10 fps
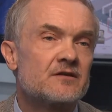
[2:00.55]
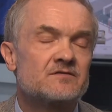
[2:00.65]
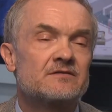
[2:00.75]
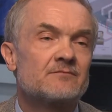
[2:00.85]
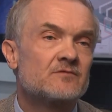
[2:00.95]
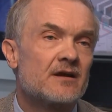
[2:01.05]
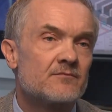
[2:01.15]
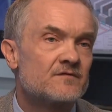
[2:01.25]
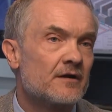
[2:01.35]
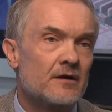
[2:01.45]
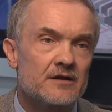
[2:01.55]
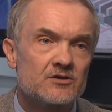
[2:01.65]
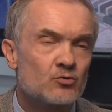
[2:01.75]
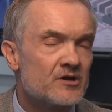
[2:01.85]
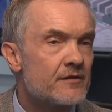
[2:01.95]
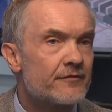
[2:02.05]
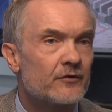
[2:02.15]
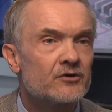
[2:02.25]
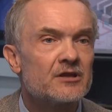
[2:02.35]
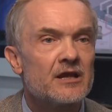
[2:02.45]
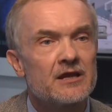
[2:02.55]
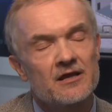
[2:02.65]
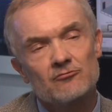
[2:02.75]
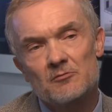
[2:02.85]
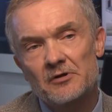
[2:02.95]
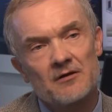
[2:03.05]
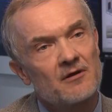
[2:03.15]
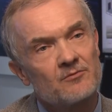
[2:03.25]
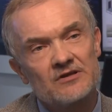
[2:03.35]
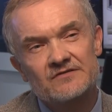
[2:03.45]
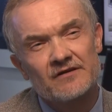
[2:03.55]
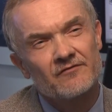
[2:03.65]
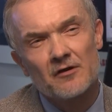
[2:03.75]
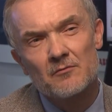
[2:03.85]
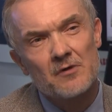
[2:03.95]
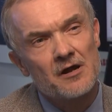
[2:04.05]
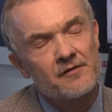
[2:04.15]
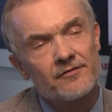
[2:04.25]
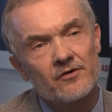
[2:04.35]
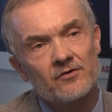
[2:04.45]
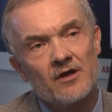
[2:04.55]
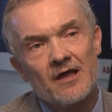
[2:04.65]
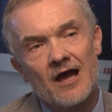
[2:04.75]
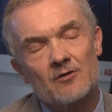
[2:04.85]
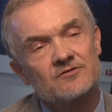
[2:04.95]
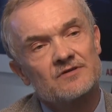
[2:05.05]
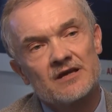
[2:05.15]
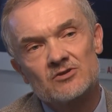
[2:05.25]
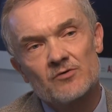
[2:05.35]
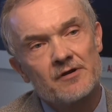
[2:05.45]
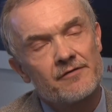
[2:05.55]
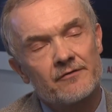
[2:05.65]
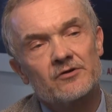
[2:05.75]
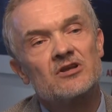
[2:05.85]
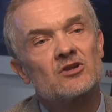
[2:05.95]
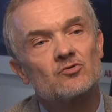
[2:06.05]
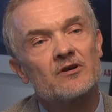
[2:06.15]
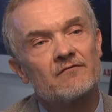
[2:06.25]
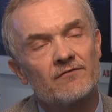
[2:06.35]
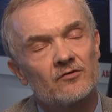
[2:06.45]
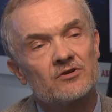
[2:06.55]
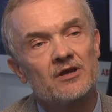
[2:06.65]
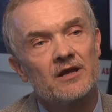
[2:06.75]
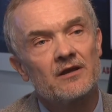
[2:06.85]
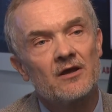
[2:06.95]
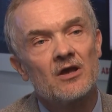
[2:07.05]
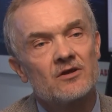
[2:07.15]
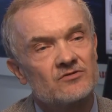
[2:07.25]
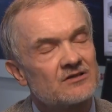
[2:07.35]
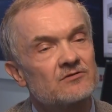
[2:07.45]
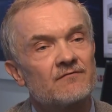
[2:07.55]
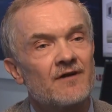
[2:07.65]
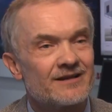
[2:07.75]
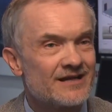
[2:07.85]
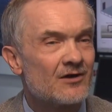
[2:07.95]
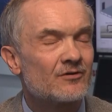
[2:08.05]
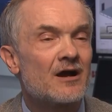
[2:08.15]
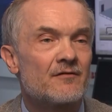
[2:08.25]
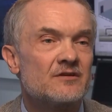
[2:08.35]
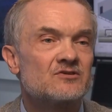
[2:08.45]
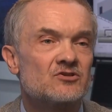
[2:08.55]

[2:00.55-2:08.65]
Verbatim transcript: this sometimes early twenty thirteen, and will probably be several months, so I would say twenty thirteen, twenty fourteen, just to find out how these